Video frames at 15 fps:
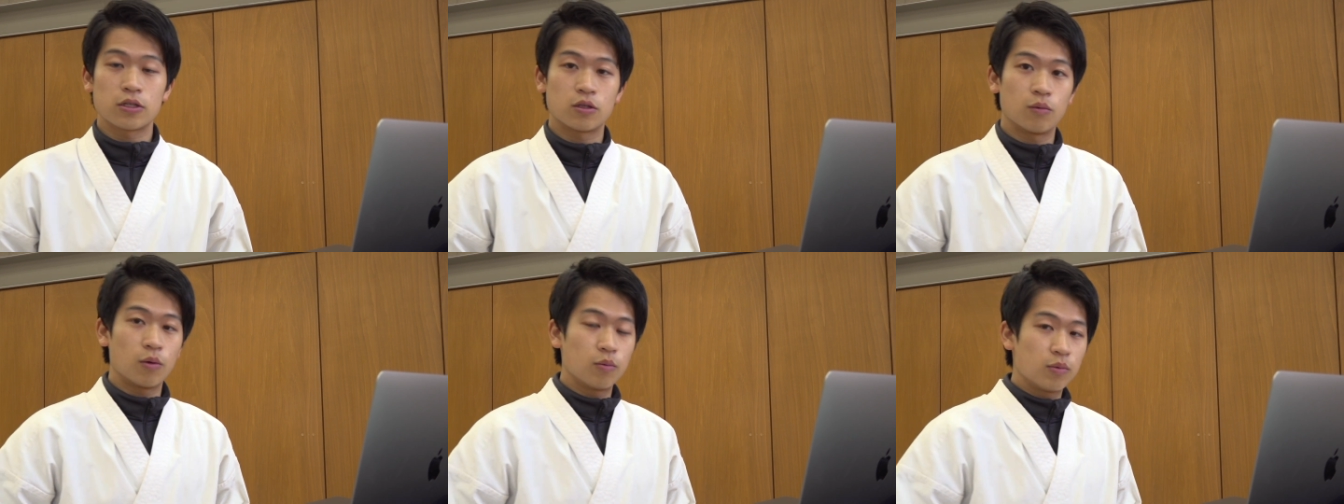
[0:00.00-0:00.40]

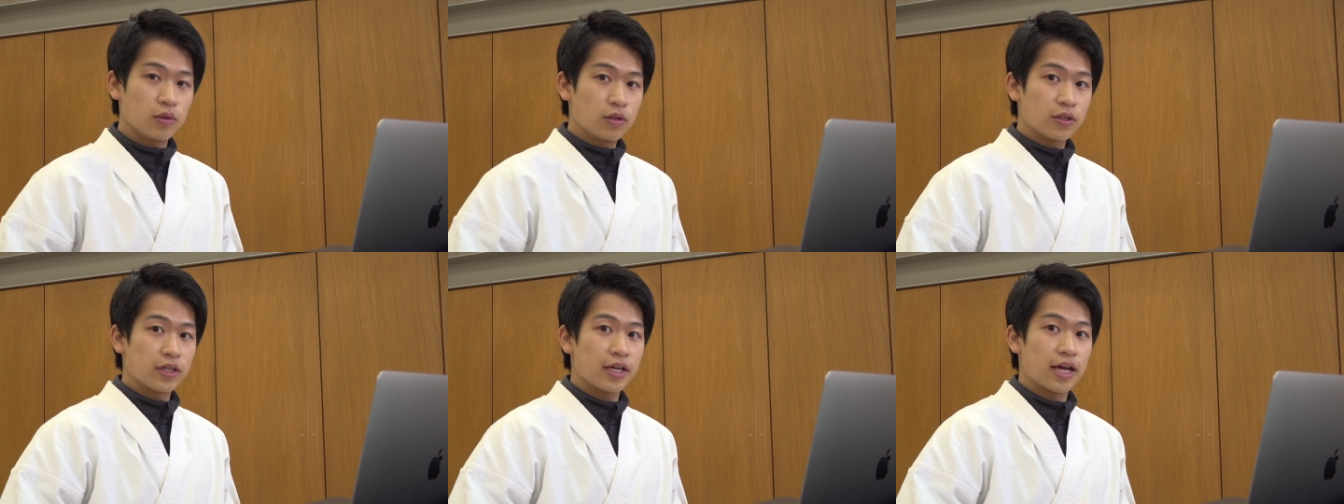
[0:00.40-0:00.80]
so we'll be
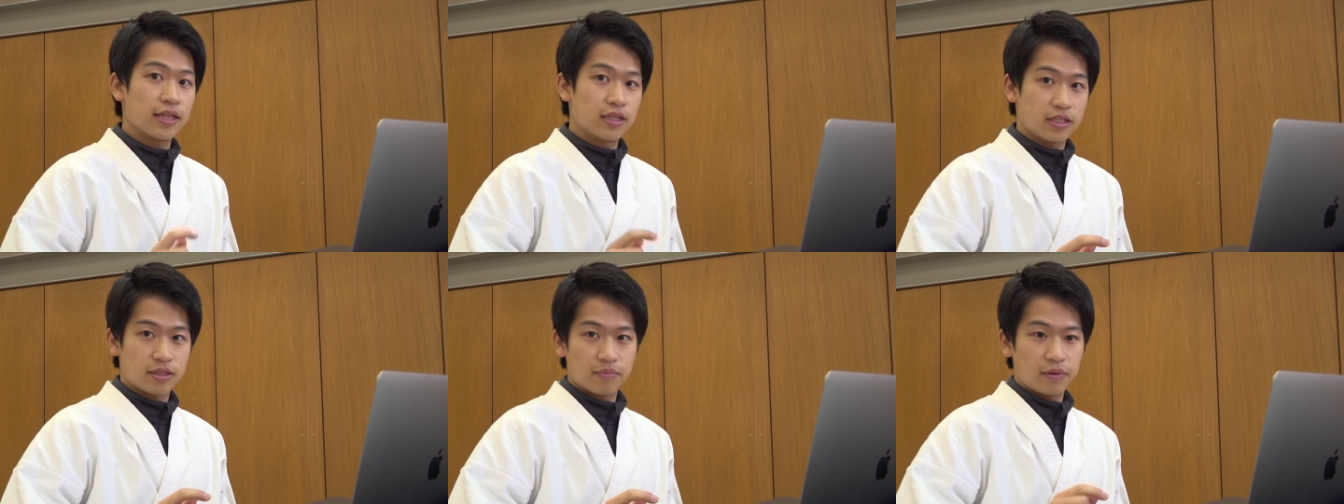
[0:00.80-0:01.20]
looking
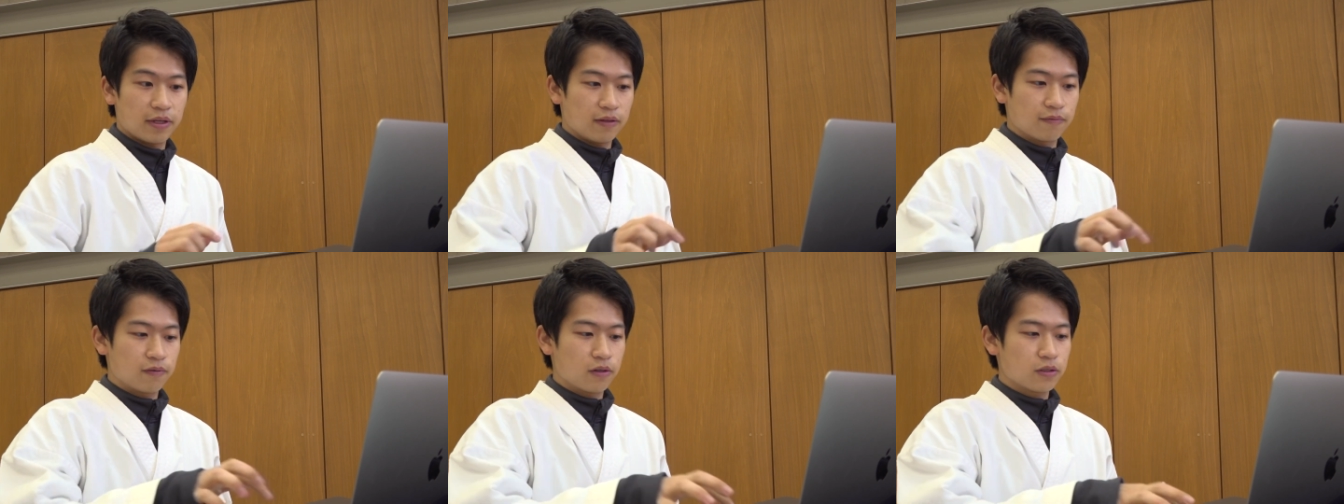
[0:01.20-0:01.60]
at this
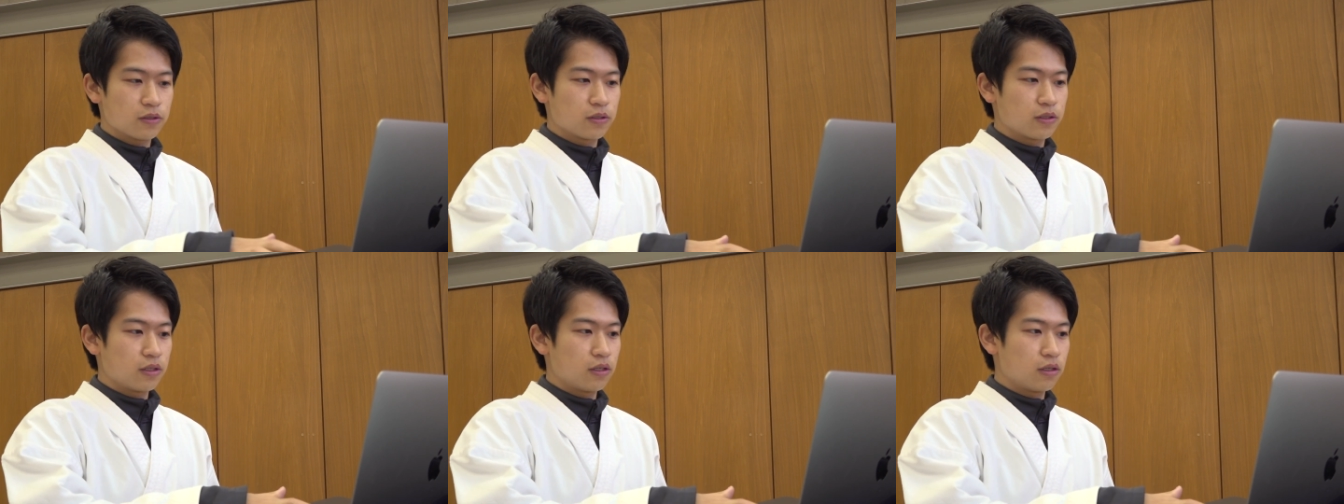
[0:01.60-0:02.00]
play first.